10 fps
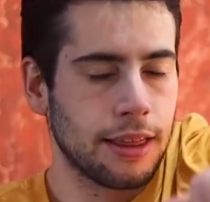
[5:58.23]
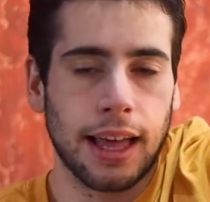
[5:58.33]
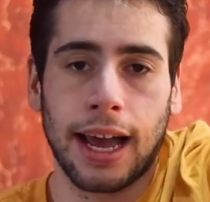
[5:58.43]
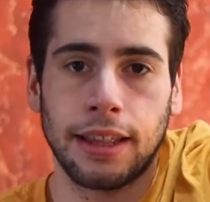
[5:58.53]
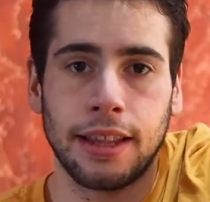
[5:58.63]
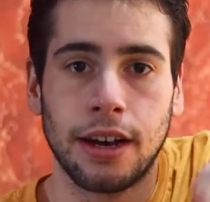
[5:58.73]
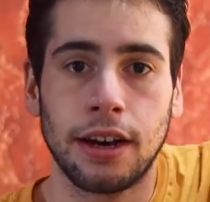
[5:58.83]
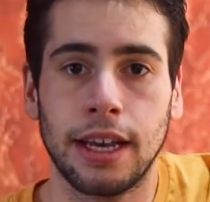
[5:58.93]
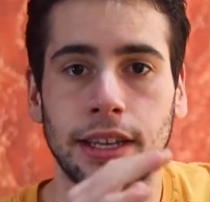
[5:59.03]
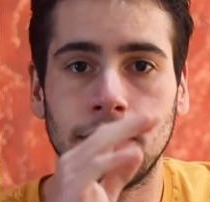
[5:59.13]
That in
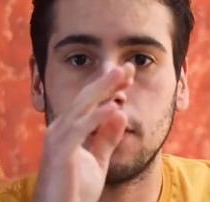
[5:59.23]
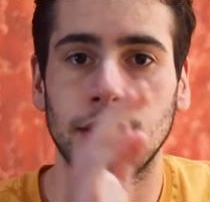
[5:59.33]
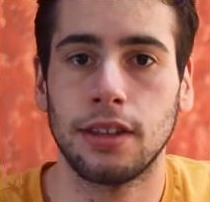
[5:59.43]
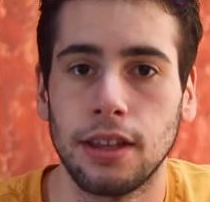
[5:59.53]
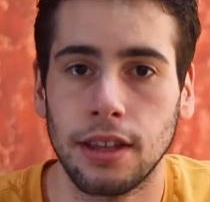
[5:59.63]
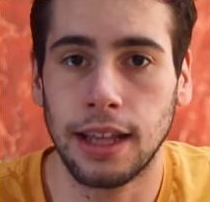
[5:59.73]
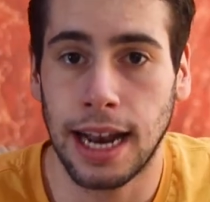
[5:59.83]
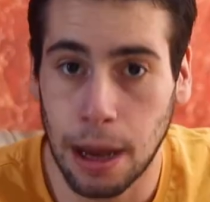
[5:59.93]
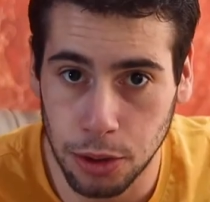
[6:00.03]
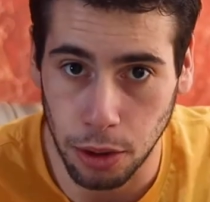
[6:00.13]
there is the
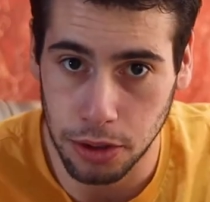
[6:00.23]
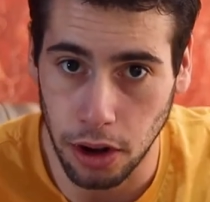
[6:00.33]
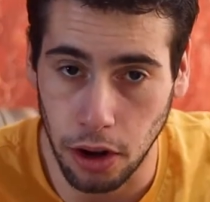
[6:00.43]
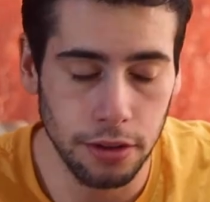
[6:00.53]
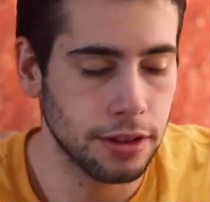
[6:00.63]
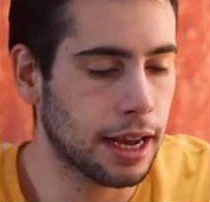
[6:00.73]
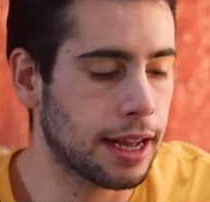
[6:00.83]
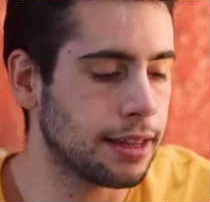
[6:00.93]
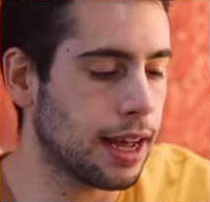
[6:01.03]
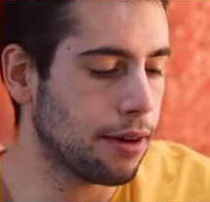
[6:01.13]
laptop slot,
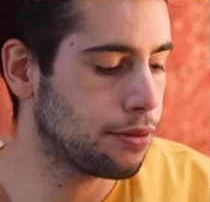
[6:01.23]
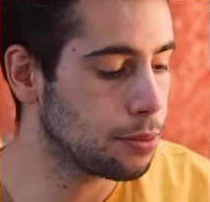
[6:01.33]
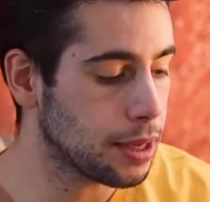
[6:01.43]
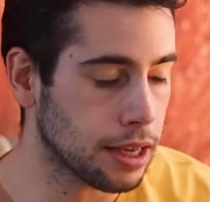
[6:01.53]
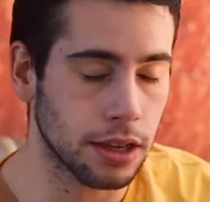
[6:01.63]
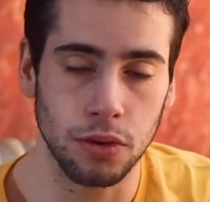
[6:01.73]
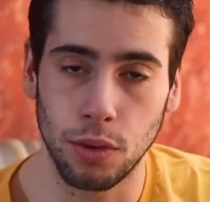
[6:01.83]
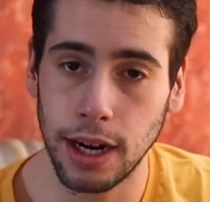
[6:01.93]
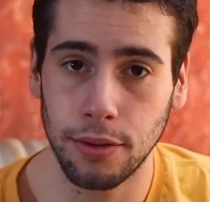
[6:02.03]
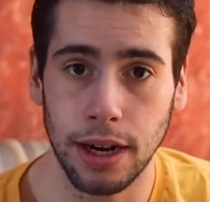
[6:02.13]
and that for me is
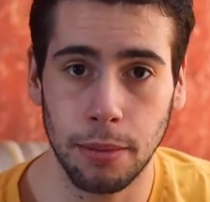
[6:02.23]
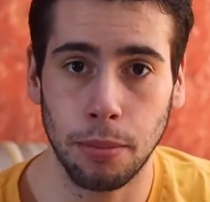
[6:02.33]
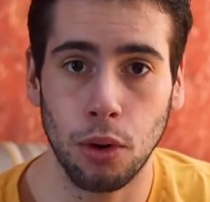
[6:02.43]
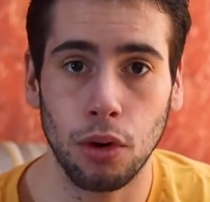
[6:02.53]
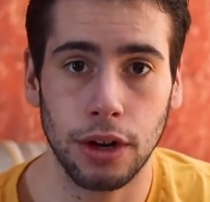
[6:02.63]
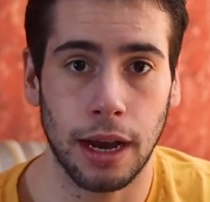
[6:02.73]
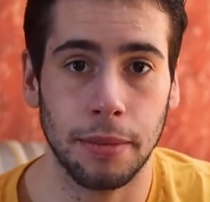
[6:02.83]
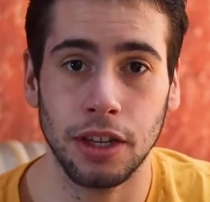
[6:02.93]
really, really important. I